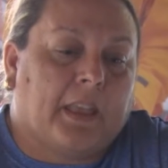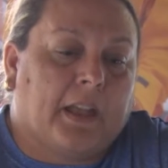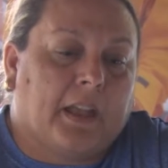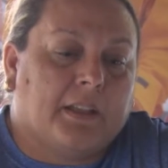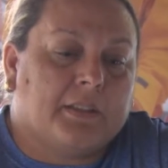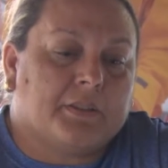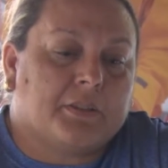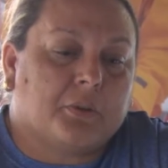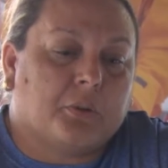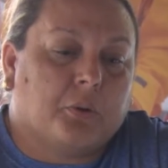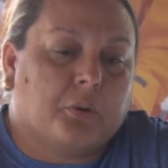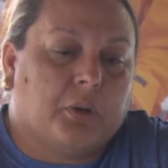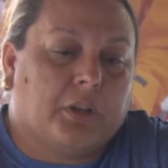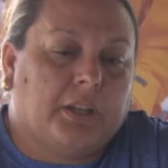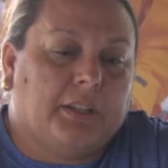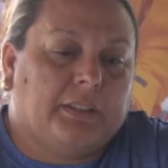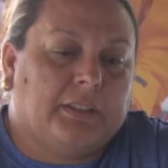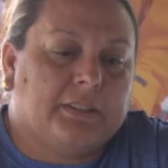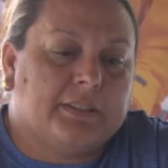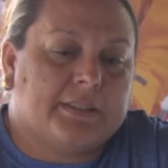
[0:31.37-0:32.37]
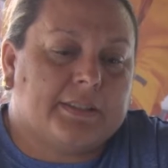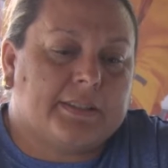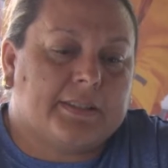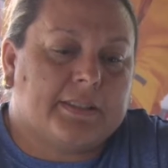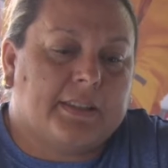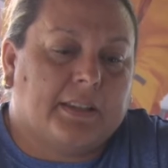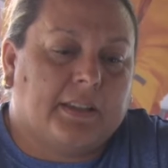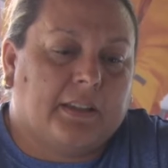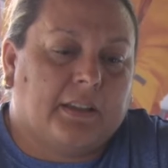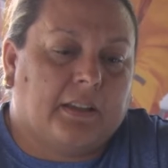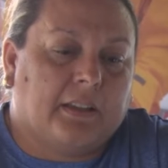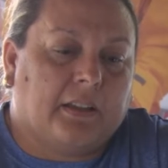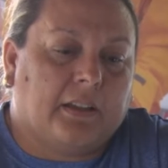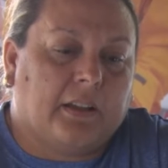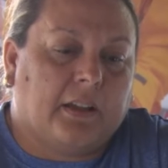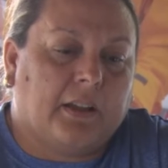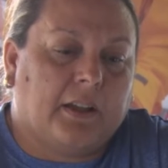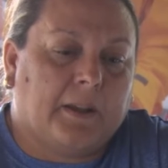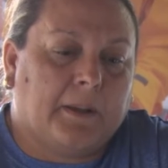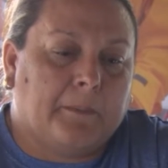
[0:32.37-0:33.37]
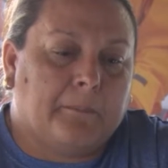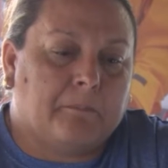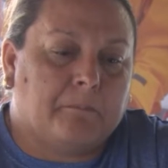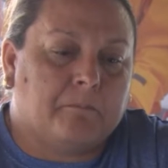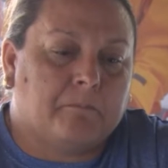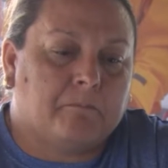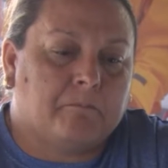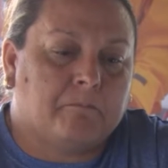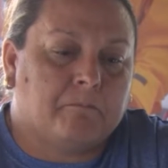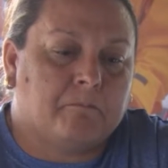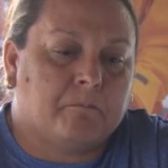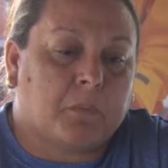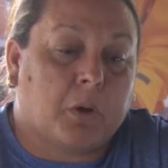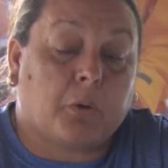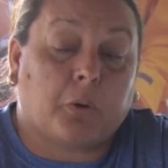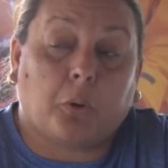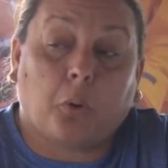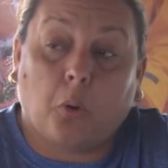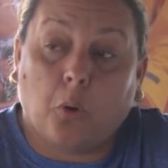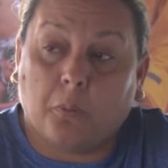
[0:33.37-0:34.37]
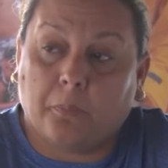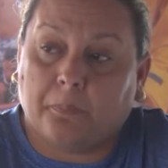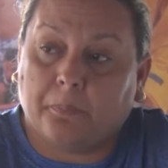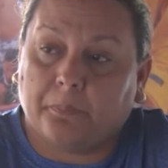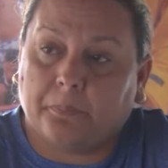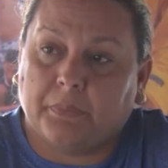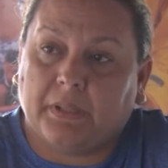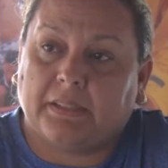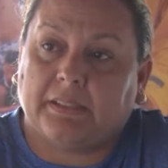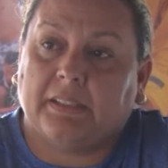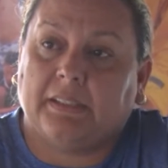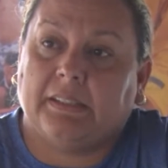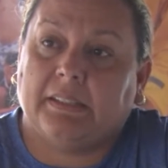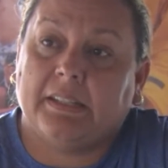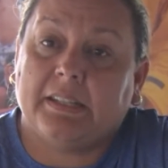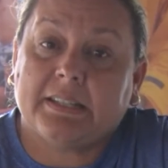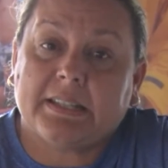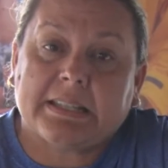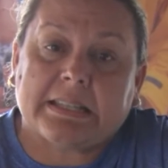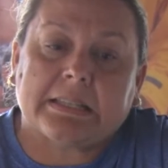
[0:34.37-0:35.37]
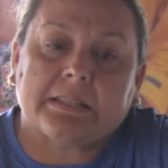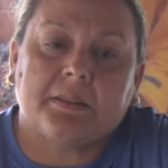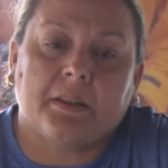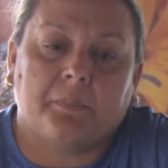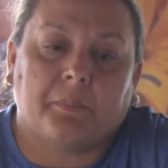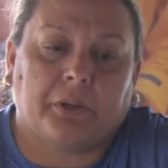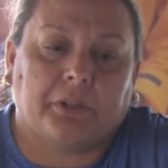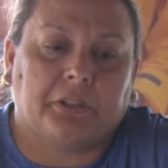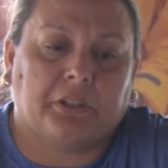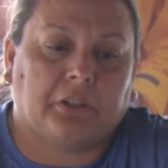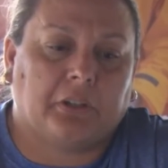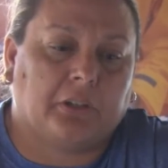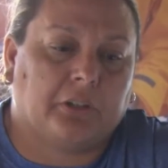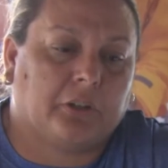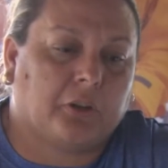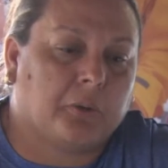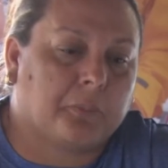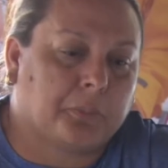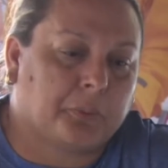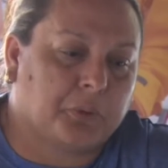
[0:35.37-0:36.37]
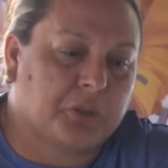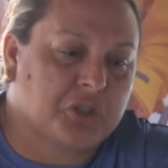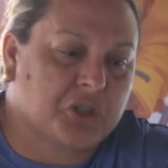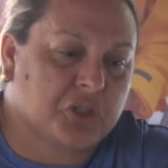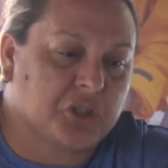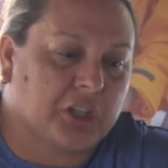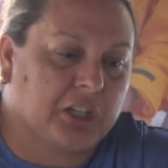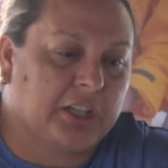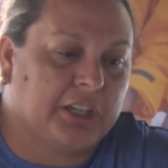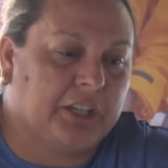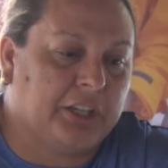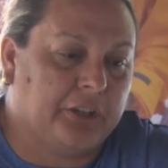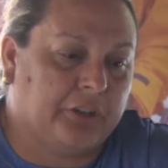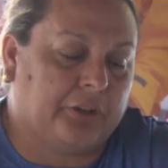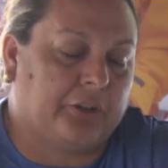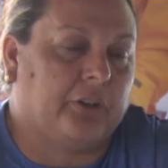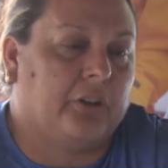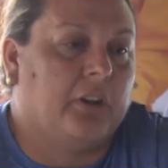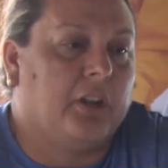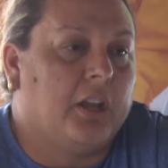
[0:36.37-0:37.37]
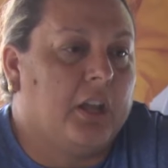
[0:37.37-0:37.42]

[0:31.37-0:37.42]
And so it is our hope that in this particular operational year,